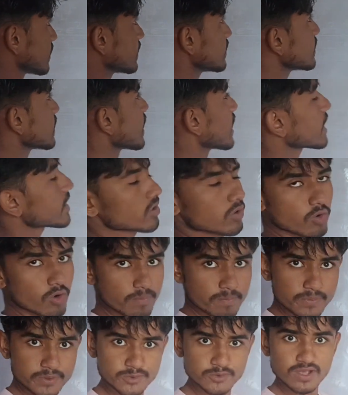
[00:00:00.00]
and I
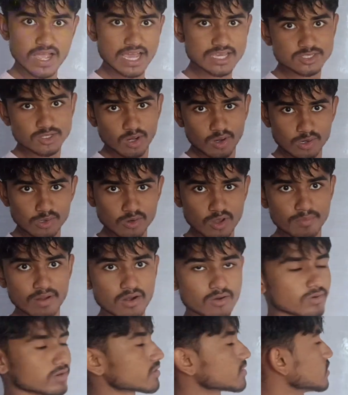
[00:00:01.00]
hope you guys all know
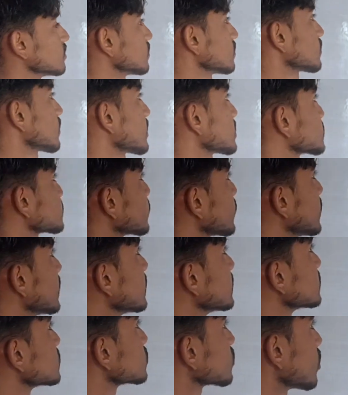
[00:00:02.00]
about the
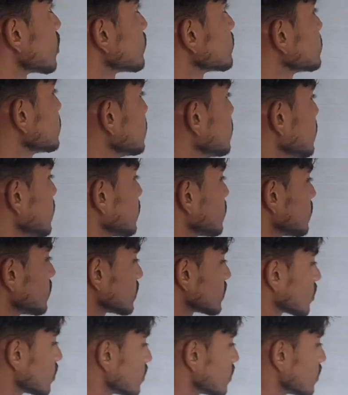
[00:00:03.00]
corresponding term. The